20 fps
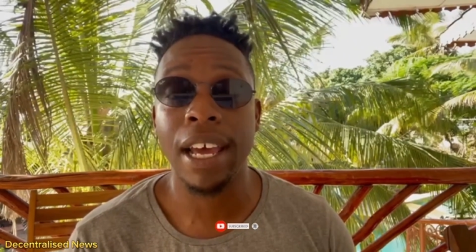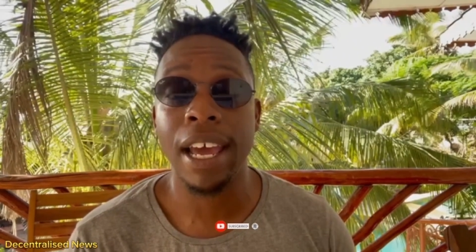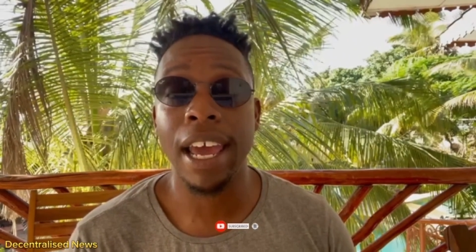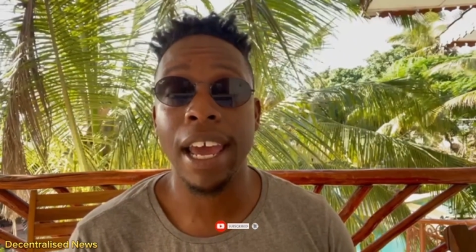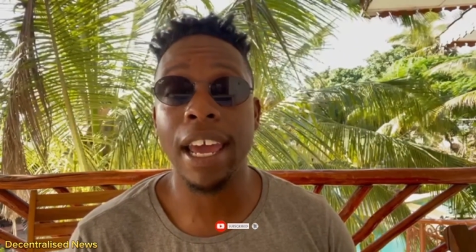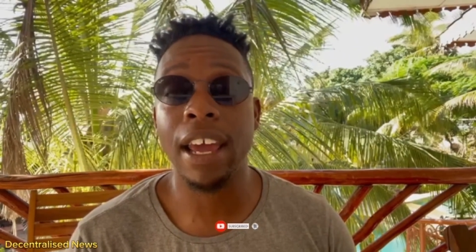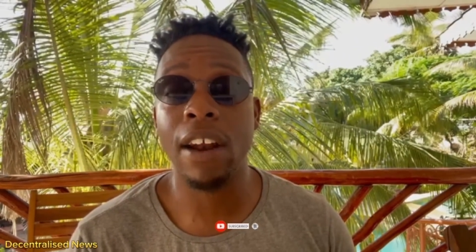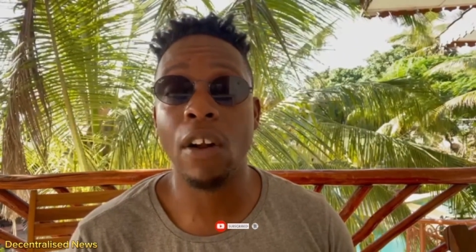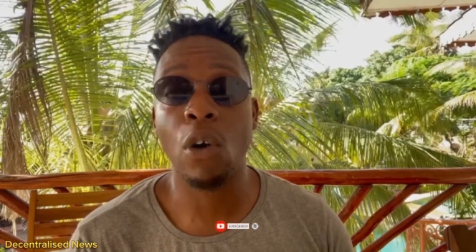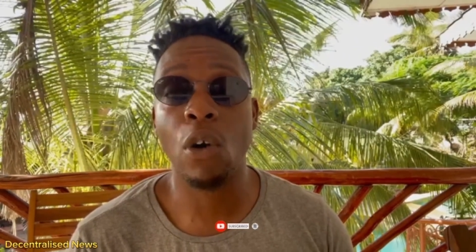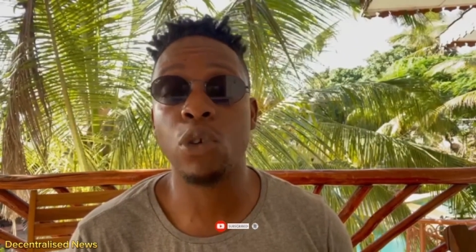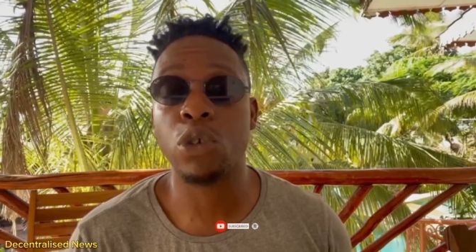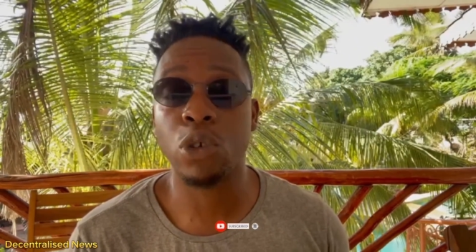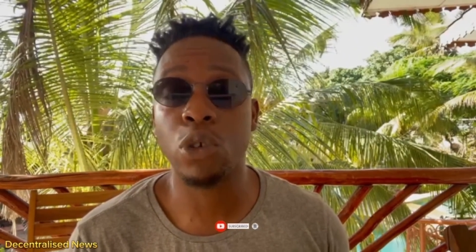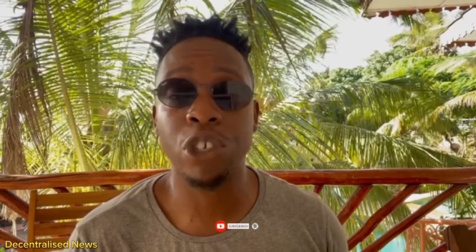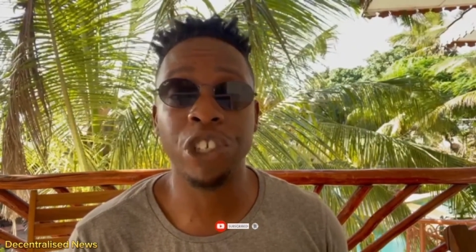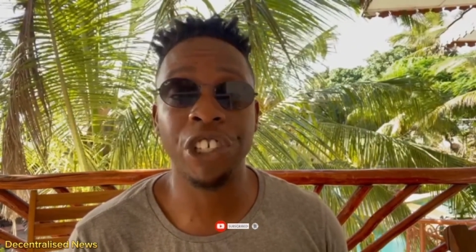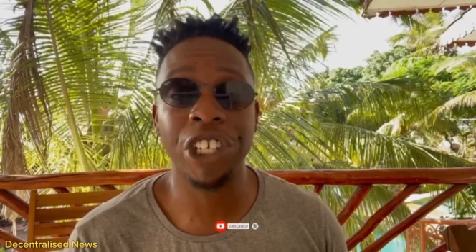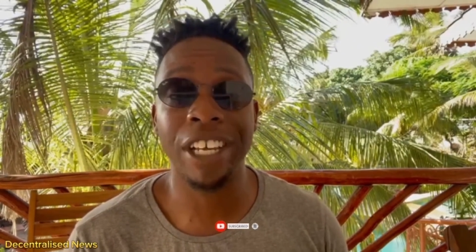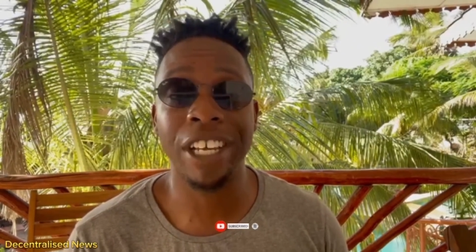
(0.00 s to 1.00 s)
and also
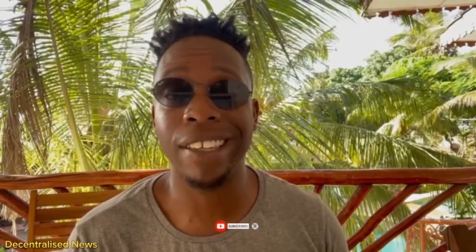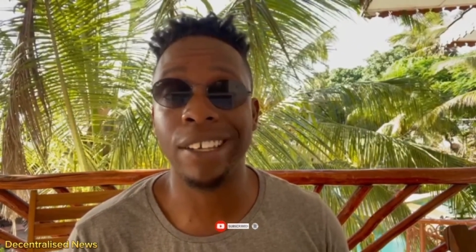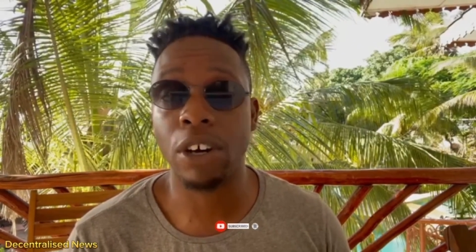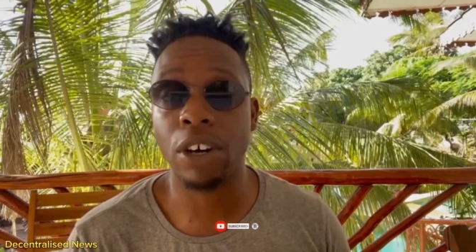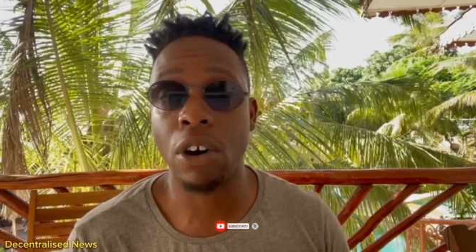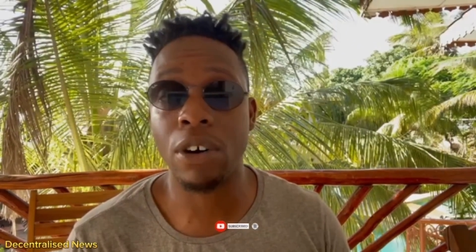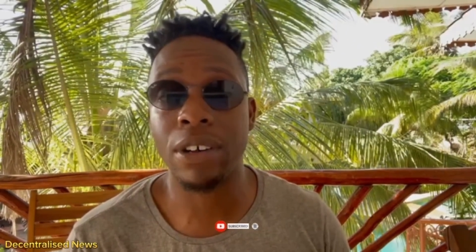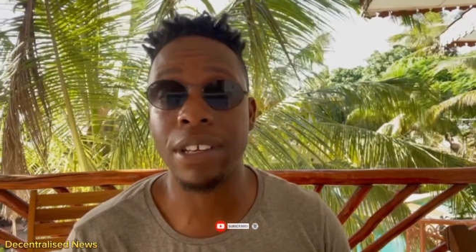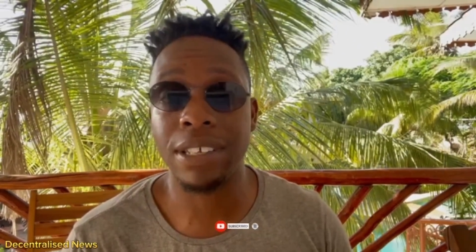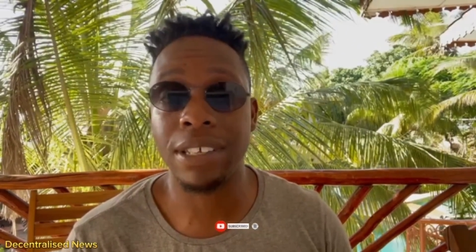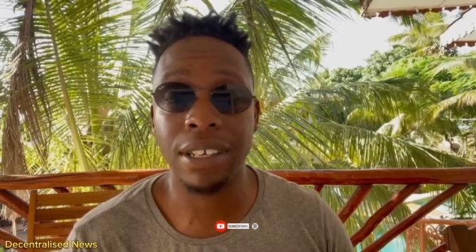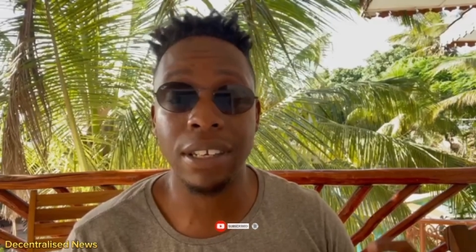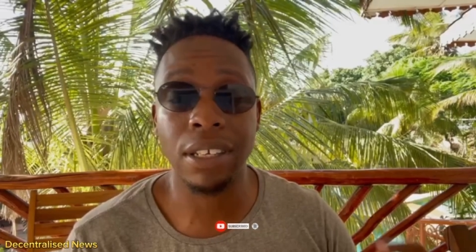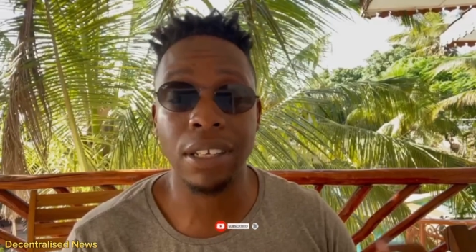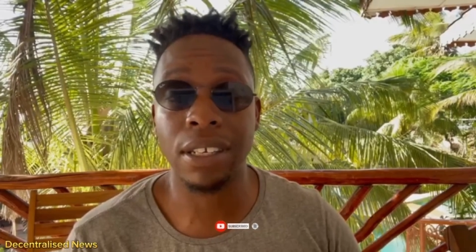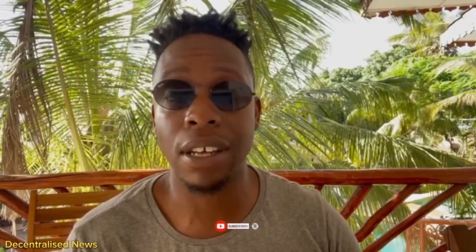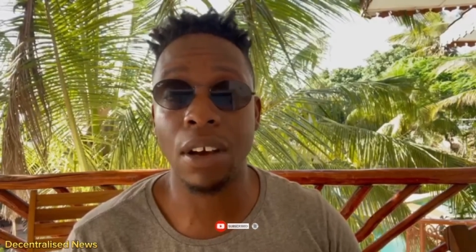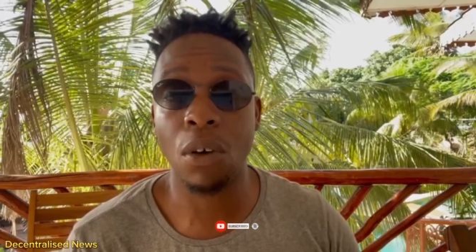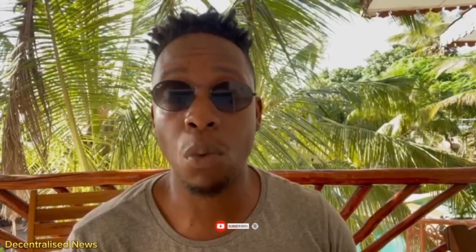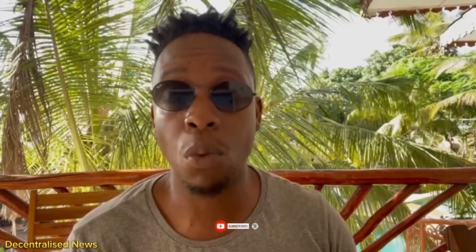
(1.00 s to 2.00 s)
share the
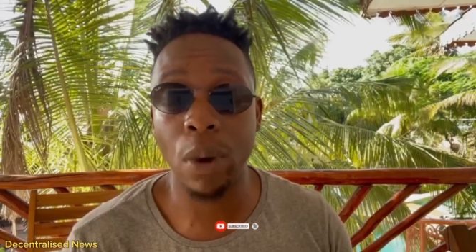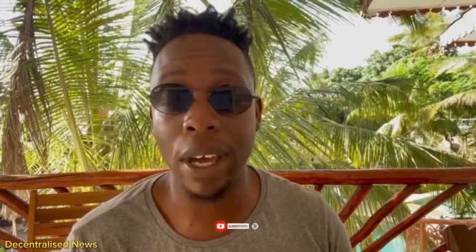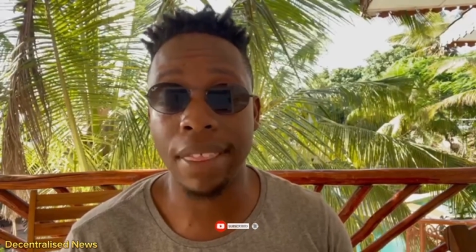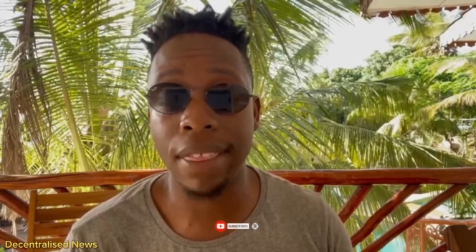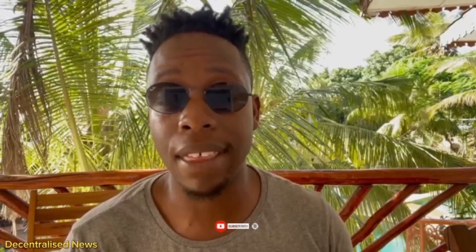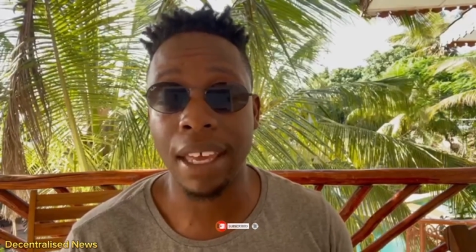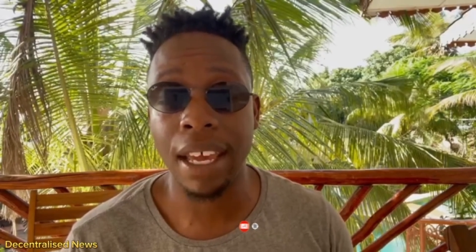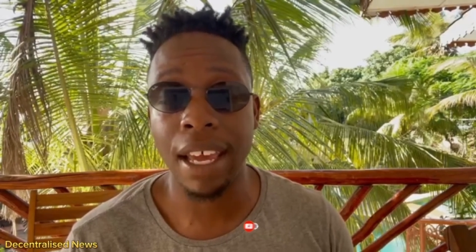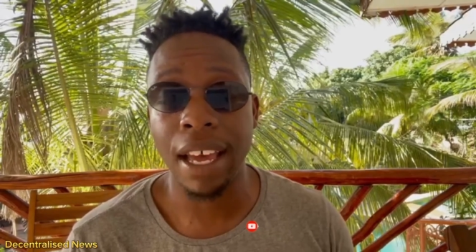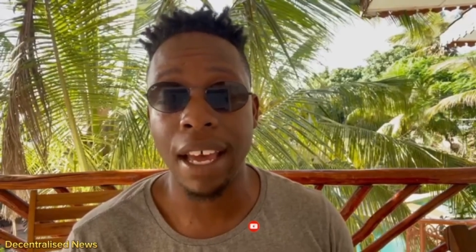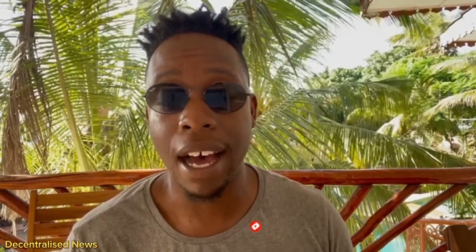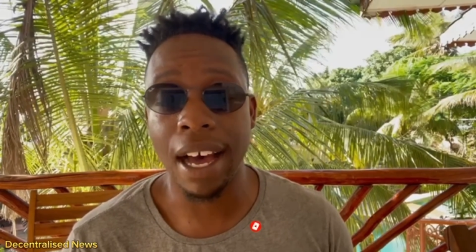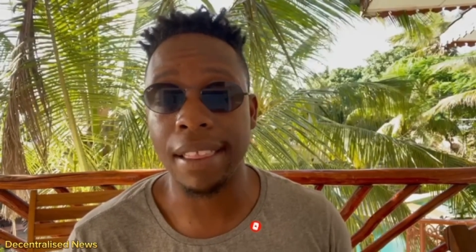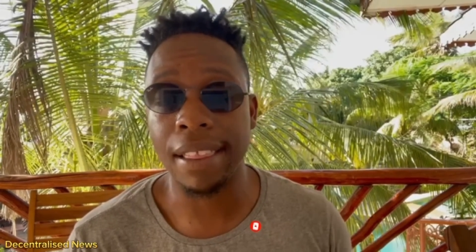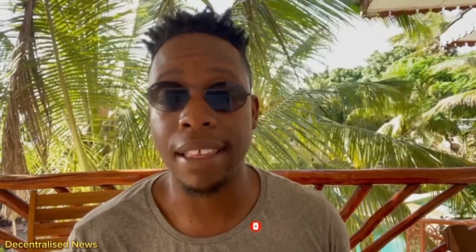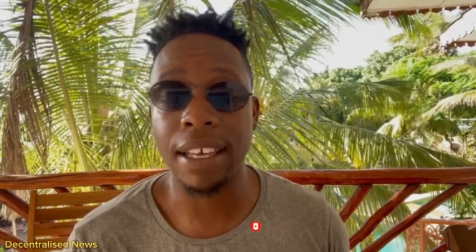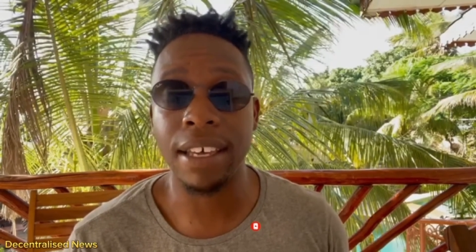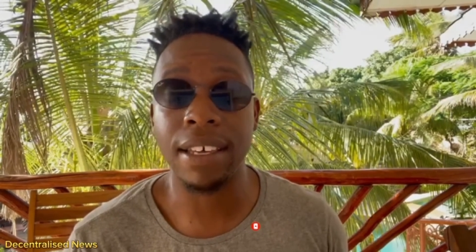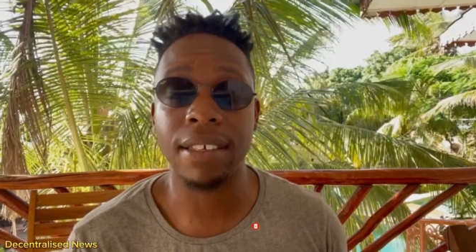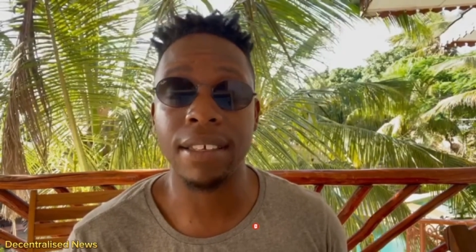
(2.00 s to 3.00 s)
content with
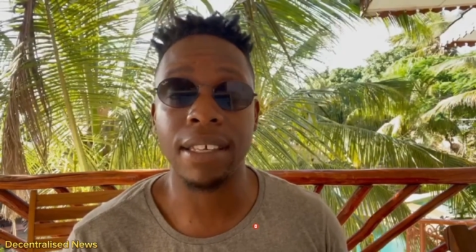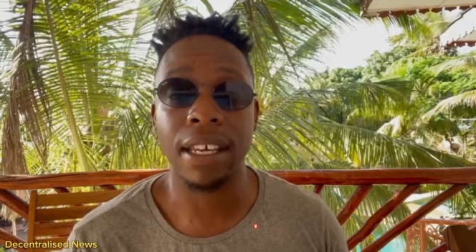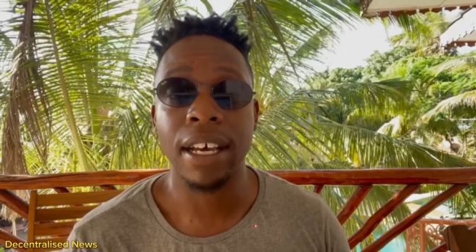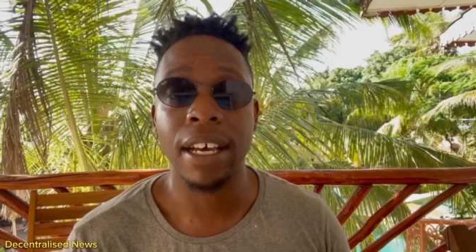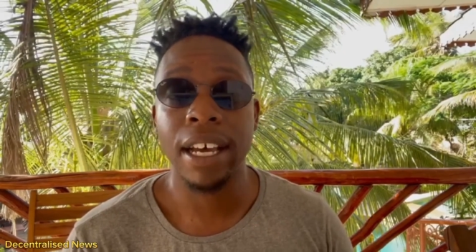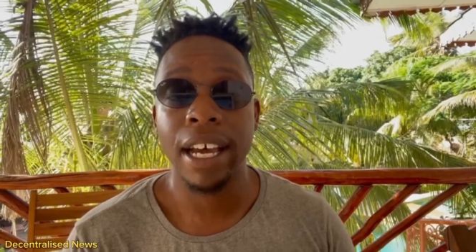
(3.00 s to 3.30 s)
others.